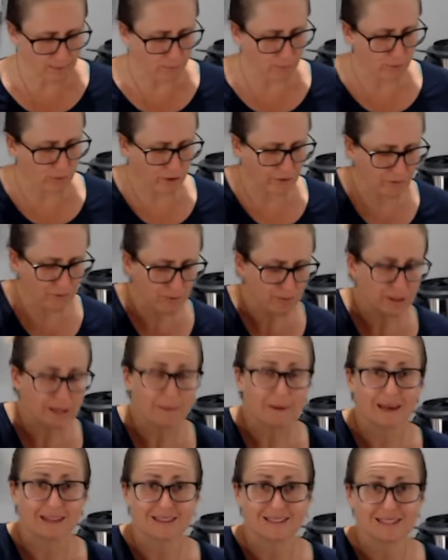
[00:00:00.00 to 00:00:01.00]
preferably
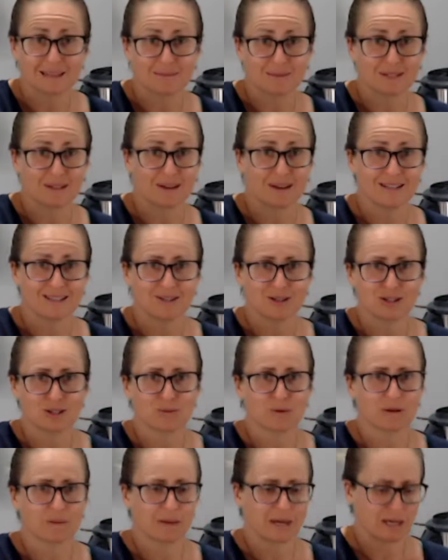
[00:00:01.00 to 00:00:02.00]
about the same size, because you
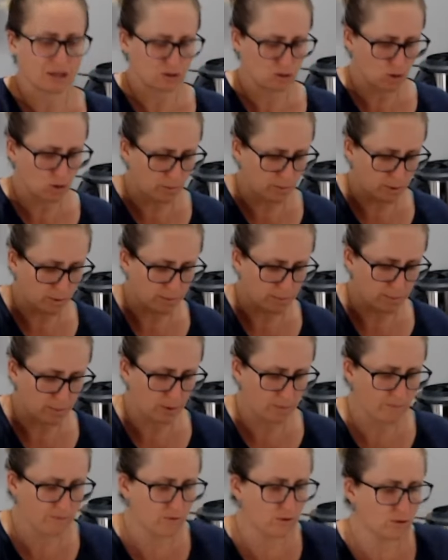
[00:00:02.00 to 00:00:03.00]
want to make a top and a
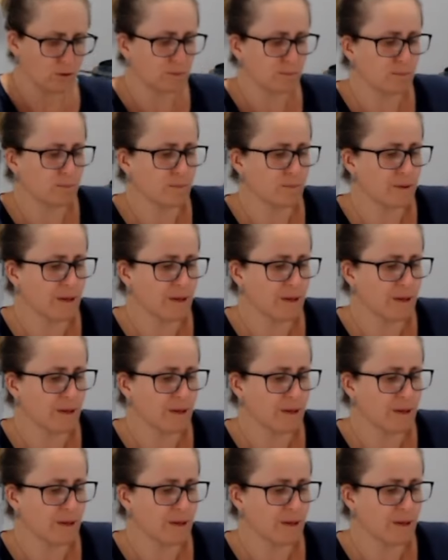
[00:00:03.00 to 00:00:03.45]
bottom for them.